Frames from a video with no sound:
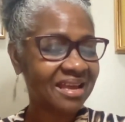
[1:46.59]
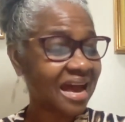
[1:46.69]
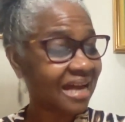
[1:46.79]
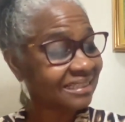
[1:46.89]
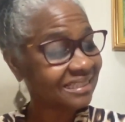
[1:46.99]

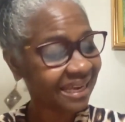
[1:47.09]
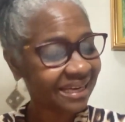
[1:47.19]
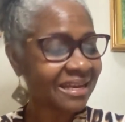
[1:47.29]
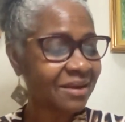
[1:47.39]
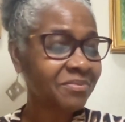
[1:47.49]
and tell
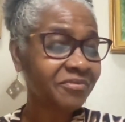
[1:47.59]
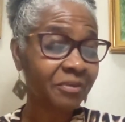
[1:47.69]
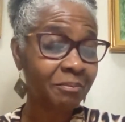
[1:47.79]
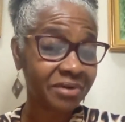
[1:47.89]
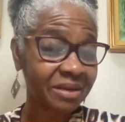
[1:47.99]
them to
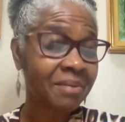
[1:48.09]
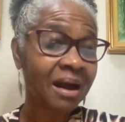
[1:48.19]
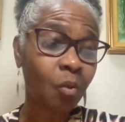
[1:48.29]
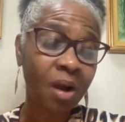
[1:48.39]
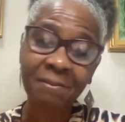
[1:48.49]
bring
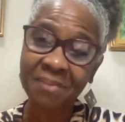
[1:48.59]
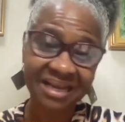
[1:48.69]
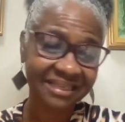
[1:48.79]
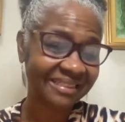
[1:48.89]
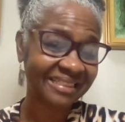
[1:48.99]
back one
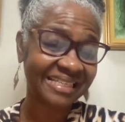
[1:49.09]
man